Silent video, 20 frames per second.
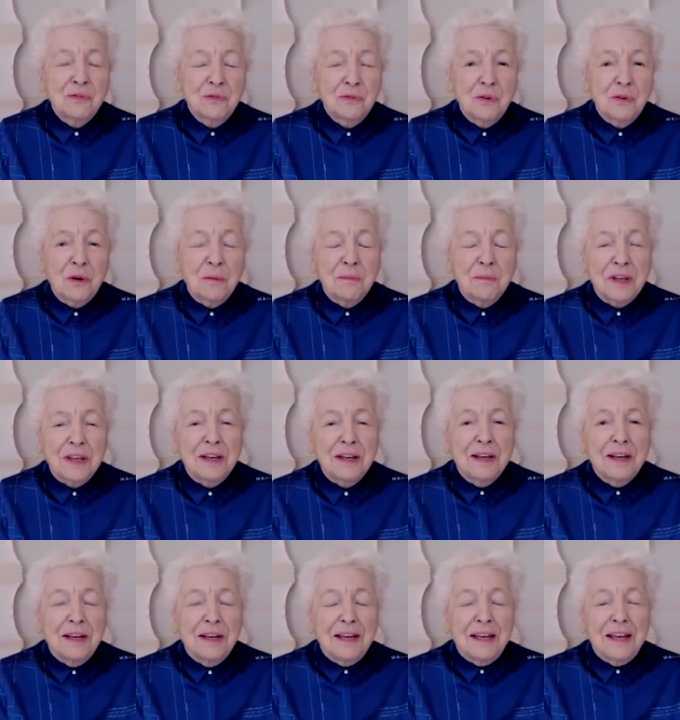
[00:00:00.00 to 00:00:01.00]
from me
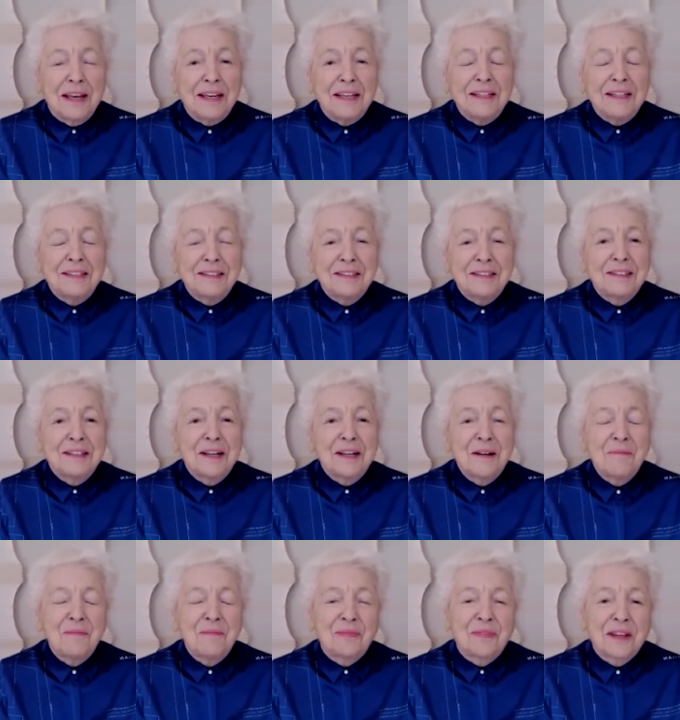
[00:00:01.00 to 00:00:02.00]
is
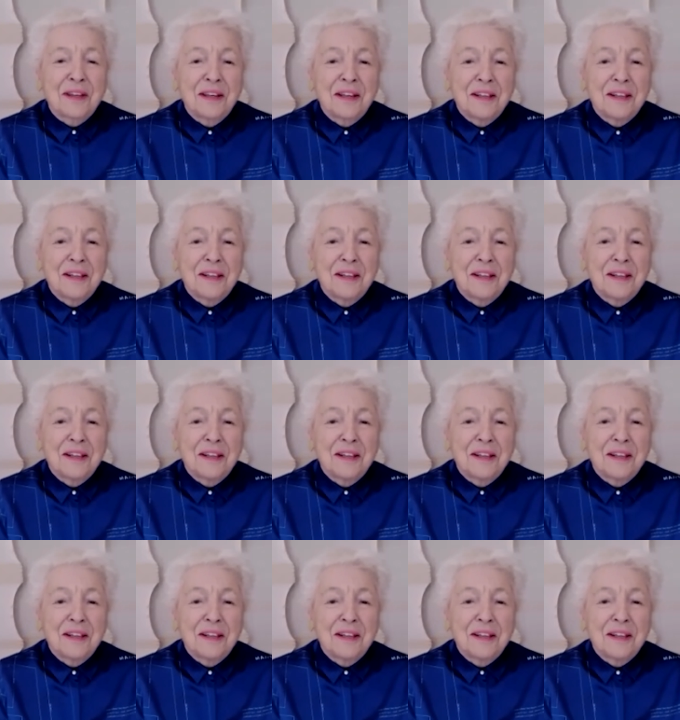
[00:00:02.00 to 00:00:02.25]
um,